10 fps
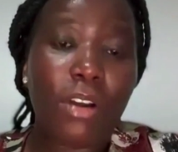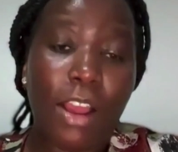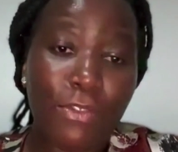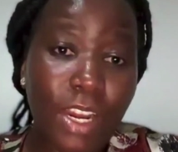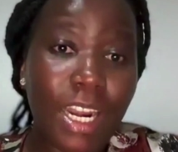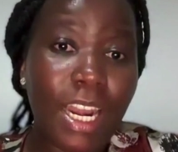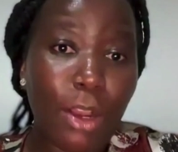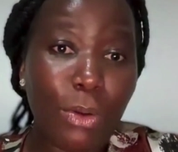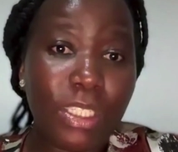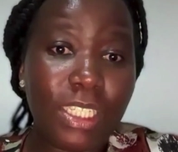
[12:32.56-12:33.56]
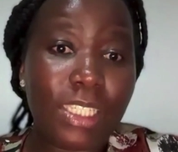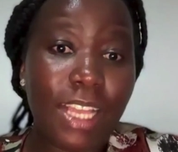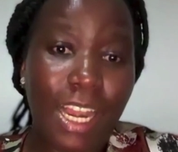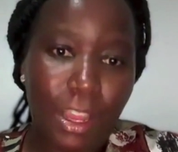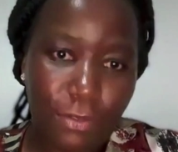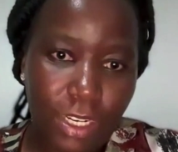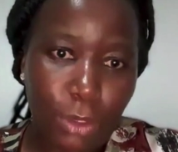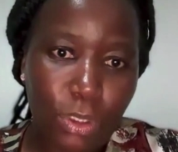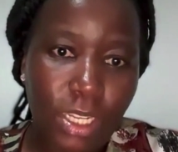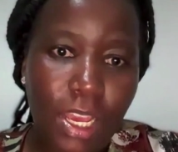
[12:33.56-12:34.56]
African languages left out.